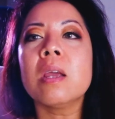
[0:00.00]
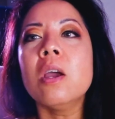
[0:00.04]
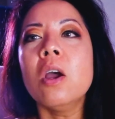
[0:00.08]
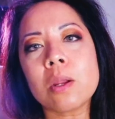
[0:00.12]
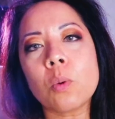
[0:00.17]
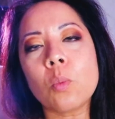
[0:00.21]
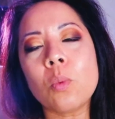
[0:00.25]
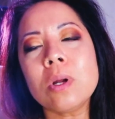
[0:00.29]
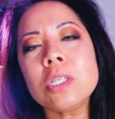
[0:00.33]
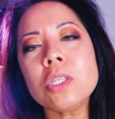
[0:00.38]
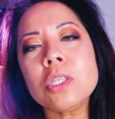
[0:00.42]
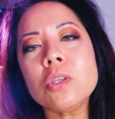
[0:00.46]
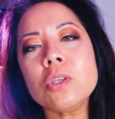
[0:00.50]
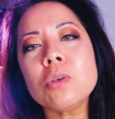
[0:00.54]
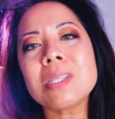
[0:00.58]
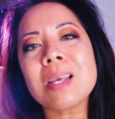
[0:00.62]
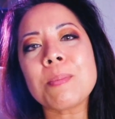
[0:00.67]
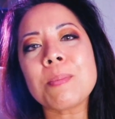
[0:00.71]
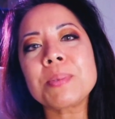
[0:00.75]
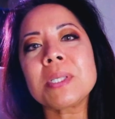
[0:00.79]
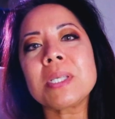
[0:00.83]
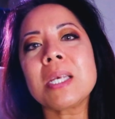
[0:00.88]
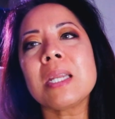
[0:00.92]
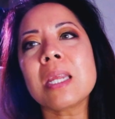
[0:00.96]
Once you stop
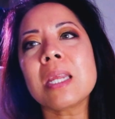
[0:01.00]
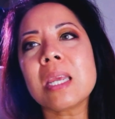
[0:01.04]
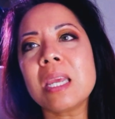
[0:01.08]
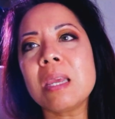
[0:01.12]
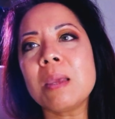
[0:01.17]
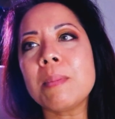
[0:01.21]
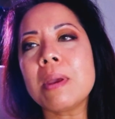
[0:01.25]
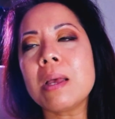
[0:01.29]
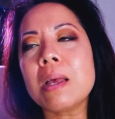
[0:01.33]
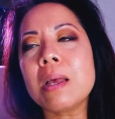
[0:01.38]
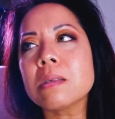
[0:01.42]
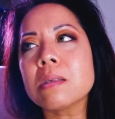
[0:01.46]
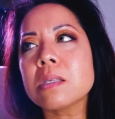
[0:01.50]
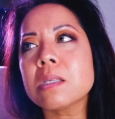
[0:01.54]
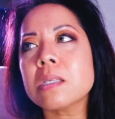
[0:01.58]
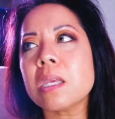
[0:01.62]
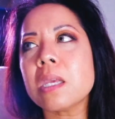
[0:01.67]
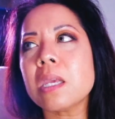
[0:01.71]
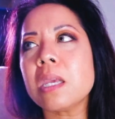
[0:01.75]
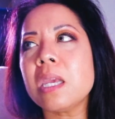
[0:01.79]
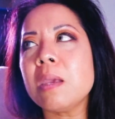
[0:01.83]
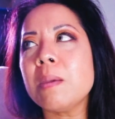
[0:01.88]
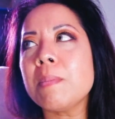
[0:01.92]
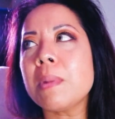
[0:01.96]
sending emails,
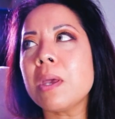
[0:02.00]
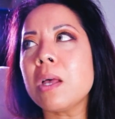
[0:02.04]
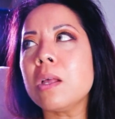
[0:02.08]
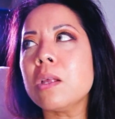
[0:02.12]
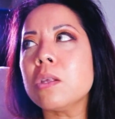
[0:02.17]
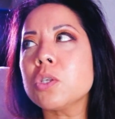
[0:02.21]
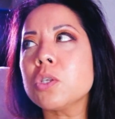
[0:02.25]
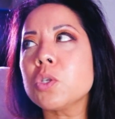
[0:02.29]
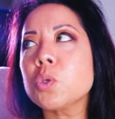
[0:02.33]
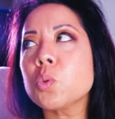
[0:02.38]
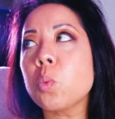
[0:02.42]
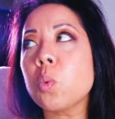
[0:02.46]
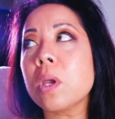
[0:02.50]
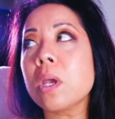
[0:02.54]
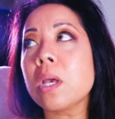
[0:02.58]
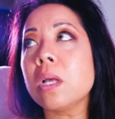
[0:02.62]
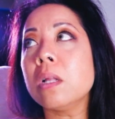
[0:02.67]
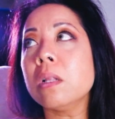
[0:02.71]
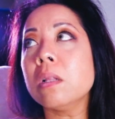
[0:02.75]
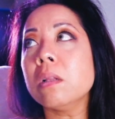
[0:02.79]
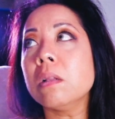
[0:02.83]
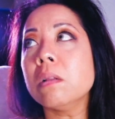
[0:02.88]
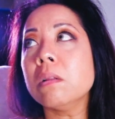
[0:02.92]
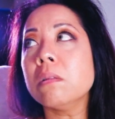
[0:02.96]
emails
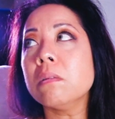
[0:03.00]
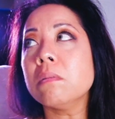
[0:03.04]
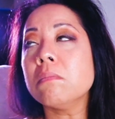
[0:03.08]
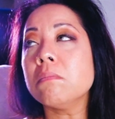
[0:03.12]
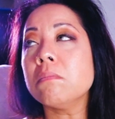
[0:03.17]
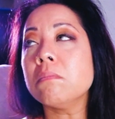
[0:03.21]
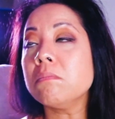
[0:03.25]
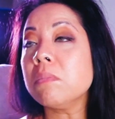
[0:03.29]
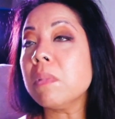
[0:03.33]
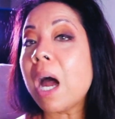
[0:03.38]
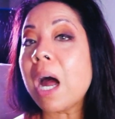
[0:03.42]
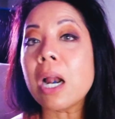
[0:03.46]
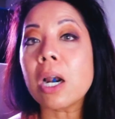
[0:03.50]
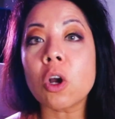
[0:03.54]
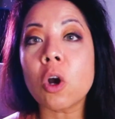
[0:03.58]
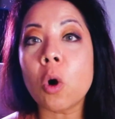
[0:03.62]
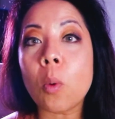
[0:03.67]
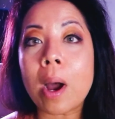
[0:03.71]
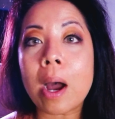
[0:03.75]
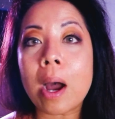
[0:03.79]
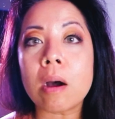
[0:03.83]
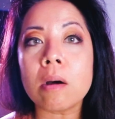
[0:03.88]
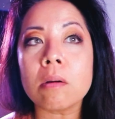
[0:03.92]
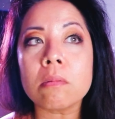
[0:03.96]
will not go
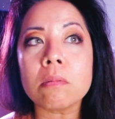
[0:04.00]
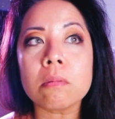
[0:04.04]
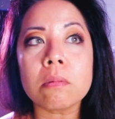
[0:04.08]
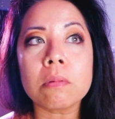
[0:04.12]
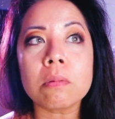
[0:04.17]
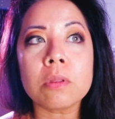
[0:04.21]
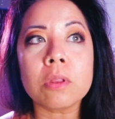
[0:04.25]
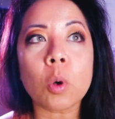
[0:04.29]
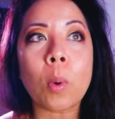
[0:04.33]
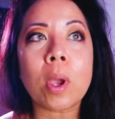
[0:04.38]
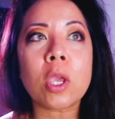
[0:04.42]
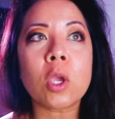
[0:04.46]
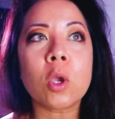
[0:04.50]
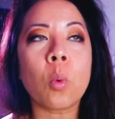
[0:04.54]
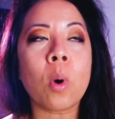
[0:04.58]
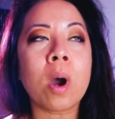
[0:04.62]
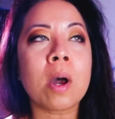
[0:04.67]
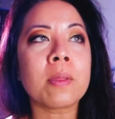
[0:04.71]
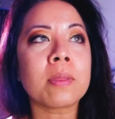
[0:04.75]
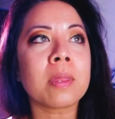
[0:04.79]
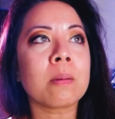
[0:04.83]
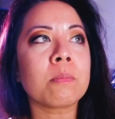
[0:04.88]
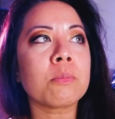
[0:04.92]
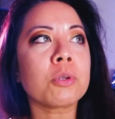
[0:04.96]
out the way you
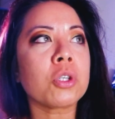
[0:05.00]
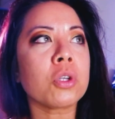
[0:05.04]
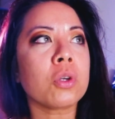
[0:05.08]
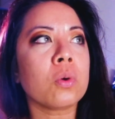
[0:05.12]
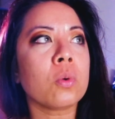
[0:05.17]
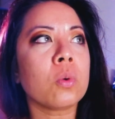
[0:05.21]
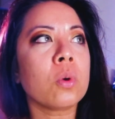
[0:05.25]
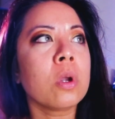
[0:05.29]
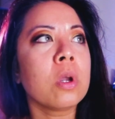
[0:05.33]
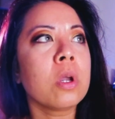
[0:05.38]
want them to.